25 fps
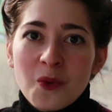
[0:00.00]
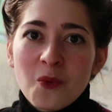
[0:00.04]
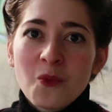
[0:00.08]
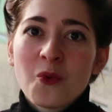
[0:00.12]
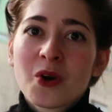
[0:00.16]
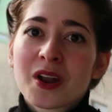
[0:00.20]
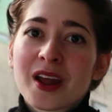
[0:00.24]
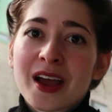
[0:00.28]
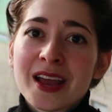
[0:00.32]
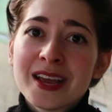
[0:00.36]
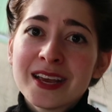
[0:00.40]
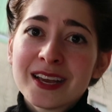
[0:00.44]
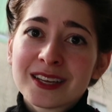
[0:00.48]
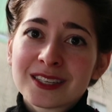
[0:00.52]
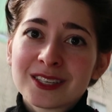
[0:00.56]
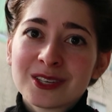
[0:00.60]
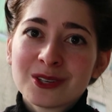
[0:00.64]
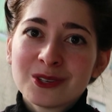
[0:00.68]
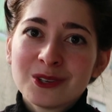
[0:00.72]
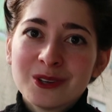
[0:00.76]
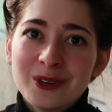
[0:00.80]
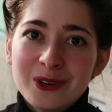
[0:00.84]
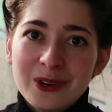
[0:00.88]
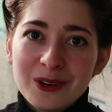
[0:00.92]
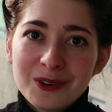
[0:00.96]
what I get
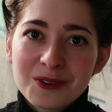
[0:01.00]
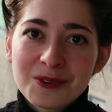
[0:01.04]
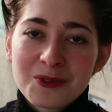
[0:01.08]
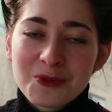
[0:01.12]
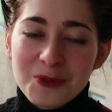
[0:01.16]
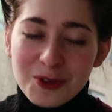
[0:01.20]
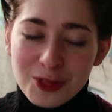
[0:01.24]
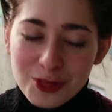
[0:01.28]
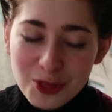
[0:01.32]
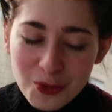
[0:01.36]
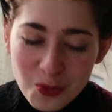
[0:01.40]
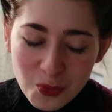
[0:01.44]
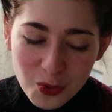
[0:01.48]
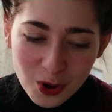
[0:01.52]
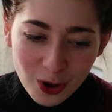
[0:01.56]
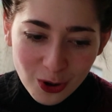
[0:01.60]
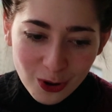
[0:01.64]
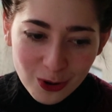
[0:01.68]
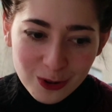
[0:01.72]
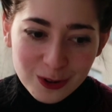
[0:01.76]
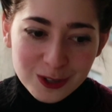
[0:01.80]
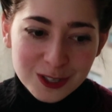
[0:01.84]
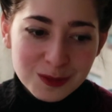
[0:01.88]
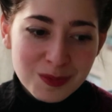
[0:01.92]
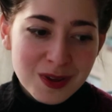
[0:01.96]
to learn with the
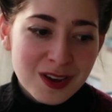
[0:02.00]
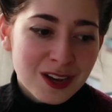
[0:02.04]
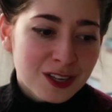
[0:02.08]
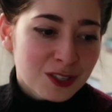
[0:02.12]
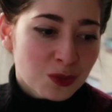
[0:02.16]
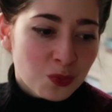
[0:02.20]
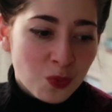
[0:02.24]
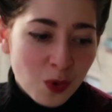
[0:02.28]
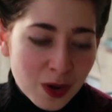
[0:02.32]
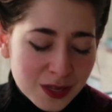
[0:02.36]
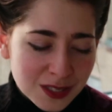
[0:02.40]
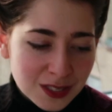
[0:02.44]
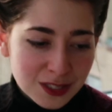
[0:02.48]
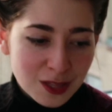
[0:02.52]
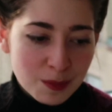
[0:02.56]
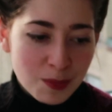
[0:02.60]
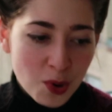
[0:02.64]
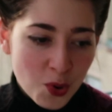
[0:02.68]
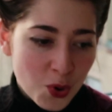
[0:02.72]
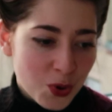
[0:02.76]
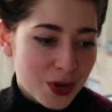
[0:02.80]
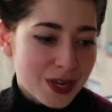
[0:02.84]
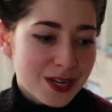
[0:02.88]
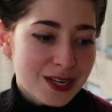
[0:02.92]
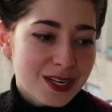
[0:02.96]
world, because what's the
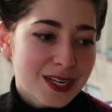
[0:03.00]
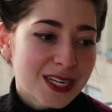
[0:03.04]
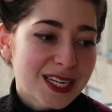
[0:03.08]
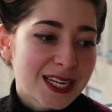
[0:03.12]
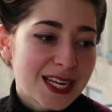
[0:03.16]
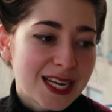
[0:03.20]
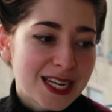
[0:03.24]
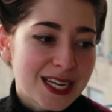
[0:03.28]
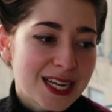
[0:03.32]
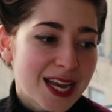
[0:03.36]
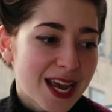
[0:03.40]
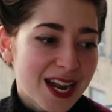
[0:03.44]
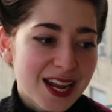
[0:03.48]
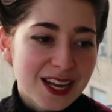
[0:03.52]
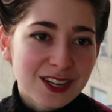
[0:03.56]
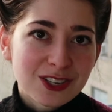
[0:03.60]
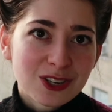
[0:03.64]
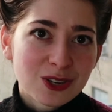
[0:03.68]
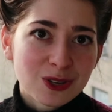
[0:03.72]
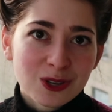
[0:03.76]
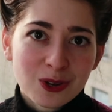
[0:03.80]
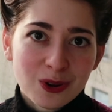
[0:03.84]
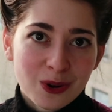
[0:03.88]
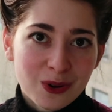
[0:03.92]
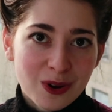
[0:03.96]
point in getting
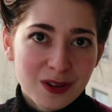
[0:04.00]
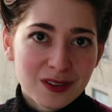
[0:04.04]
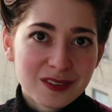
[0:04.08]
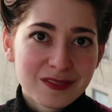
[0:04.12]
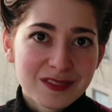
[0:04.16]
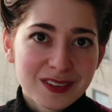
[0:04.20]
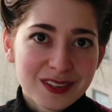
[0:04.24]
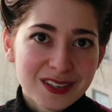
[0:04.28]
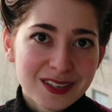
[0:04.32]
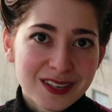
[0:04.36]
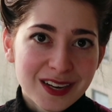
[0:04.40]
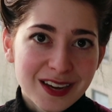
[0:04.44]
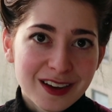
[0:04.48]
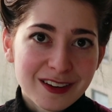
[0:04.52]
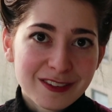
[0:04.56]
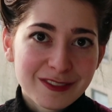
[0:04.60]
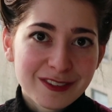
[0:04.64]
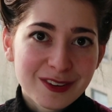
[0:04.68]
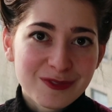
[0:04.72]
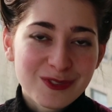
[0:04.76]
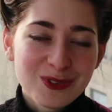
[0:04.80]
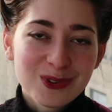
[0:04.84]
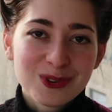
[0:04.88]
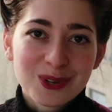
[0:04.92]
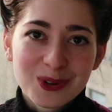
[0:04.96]
to learn all of this stuff
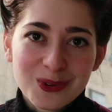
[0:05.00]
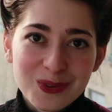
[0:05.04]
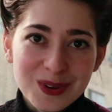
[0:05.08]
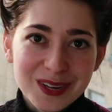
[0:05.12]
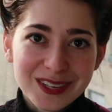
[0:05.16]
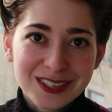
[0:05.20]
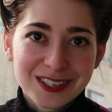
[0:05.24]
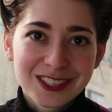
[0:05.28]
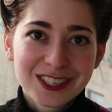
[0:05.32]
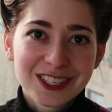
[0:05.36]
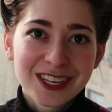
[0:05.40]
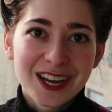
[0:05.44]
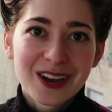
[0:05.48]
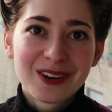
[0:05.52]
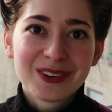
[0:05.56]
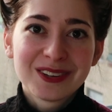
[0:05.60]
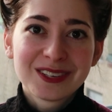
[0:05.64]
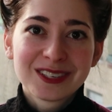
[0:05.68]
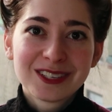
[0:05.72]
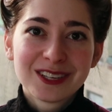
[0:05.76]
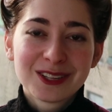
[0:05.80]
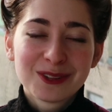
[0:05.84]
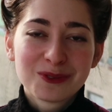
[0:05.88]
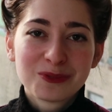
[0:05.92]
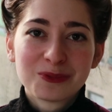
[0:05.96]
if you don't get to shout
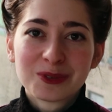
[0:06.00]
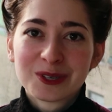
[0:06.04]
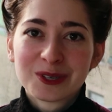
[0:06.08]
it to the